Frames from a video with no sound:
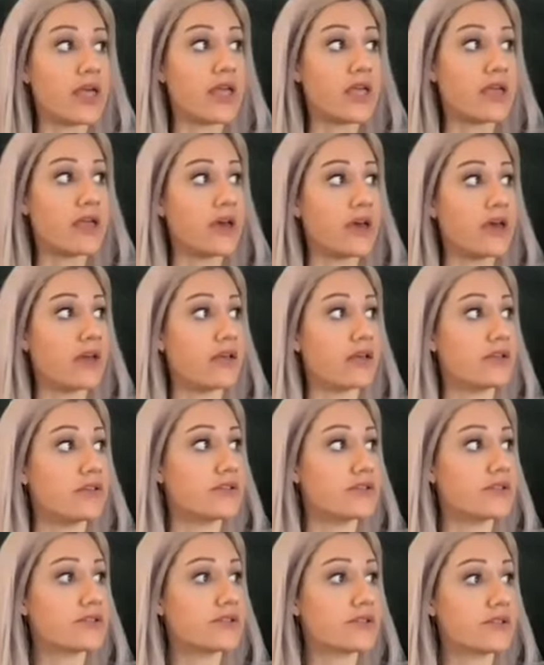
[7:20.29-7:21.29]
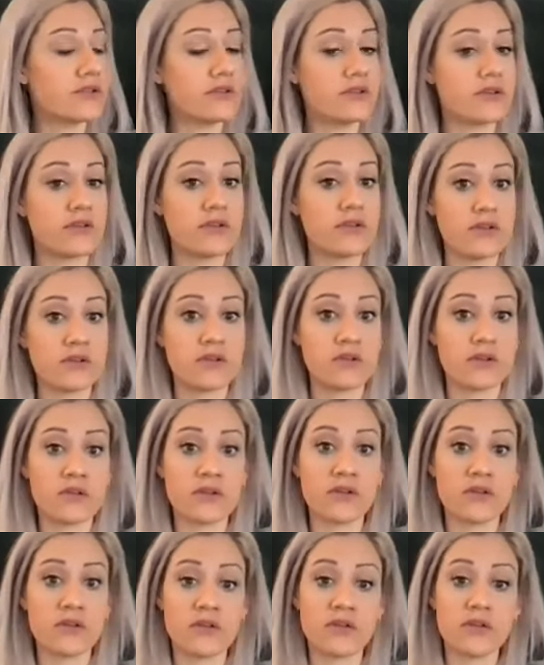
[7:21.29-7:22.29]
And... Oh.
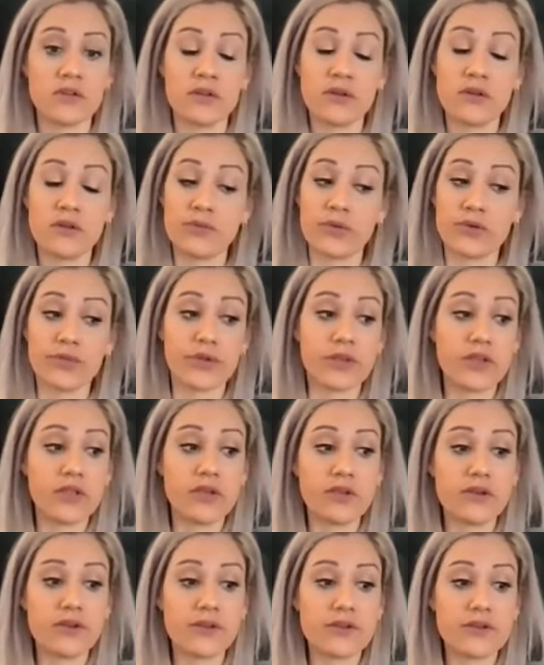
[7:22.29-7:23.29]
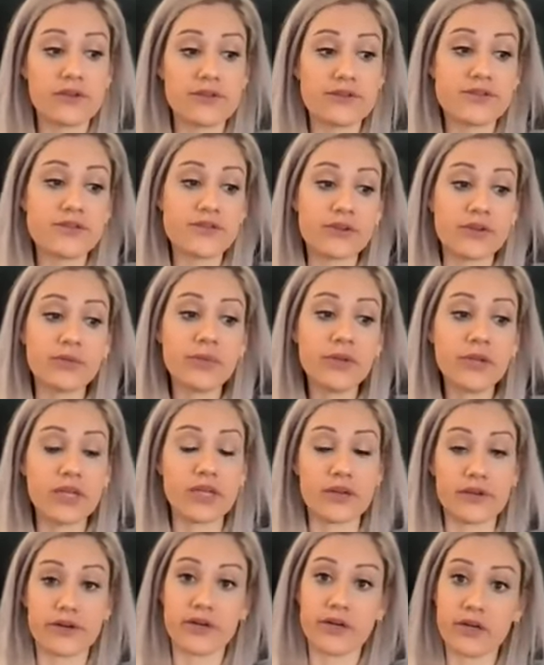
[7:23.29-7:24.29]
We really need an
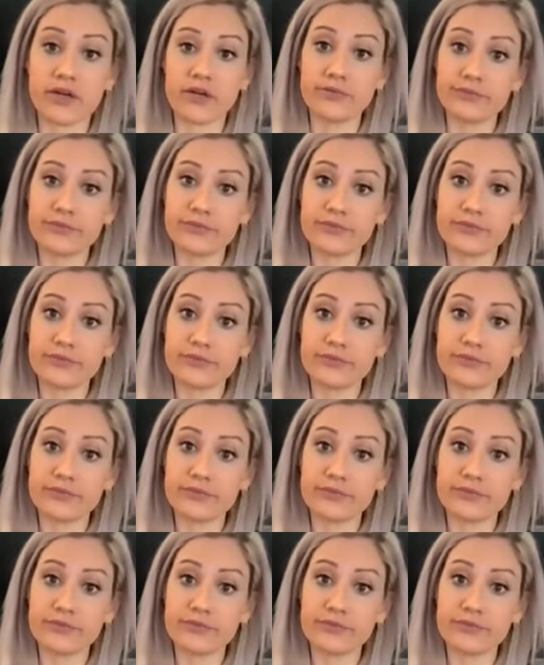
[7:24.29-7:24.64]
exterminator.